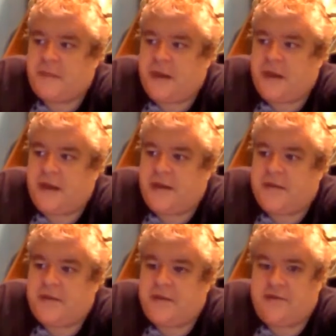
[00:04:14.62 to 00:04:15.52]
uh,
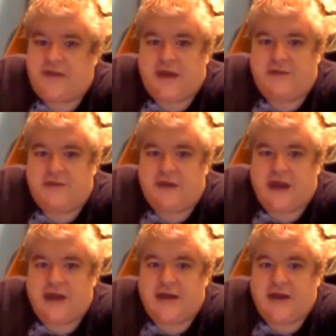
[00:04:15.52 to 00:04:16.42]

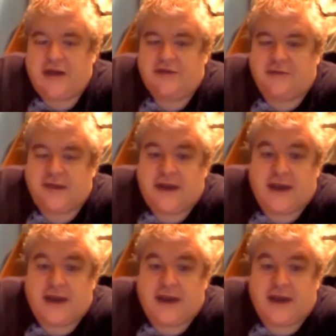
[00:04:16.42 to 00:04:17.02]
2099 or something like that.